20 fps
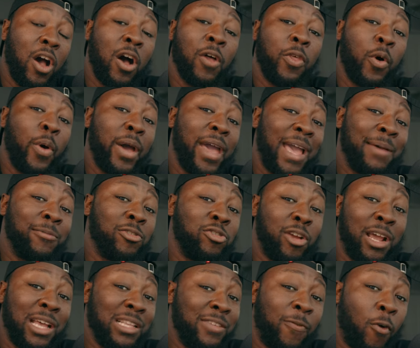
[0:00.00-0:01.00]
Although I am
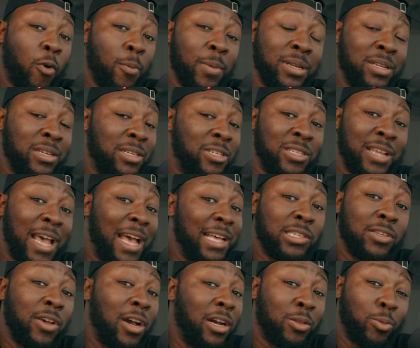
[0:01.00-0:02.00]
transforming to just
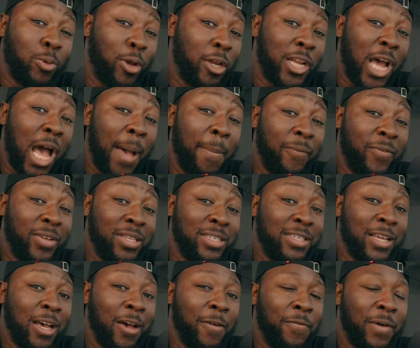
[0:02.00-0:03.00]
S-Log3 on top of
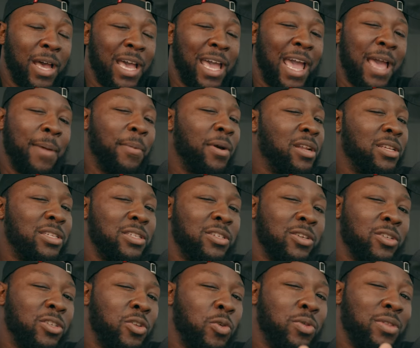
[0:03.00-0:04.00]
itself, I am going to
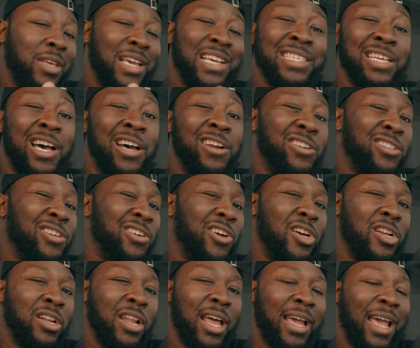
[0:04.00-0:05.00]
still do things under the
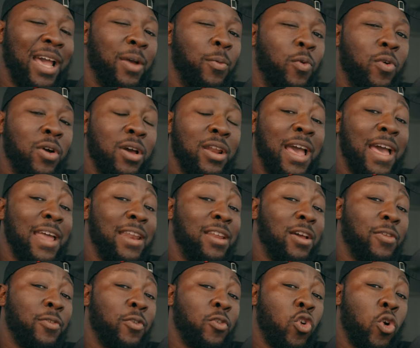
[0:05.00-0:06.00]
hood like I would any
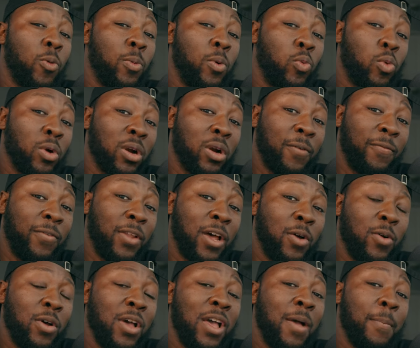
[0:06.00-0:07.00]
other normal
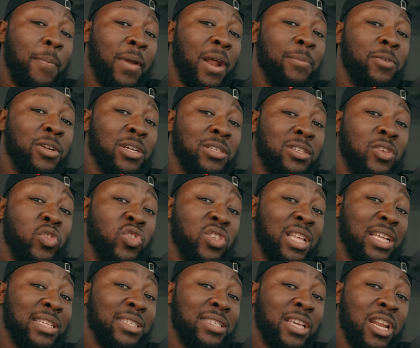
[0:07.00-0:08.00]
workflow, but I'm just using
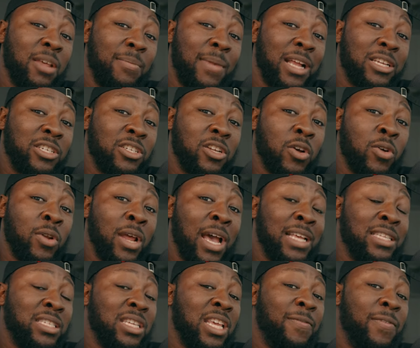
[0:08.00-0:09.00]
that CINEMATCH node
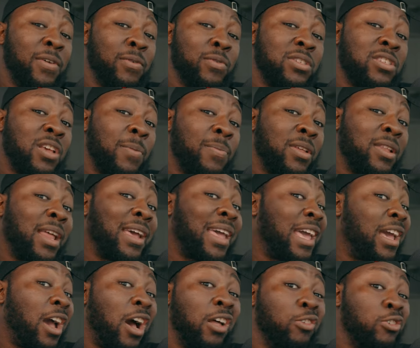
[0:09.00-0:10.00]
as if it was something like a
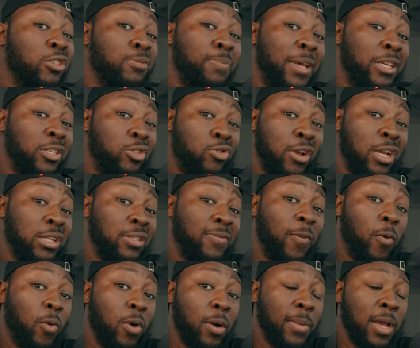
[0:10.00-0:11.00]
color space
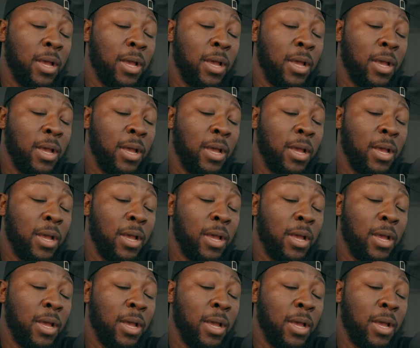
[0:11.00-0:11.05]
transform.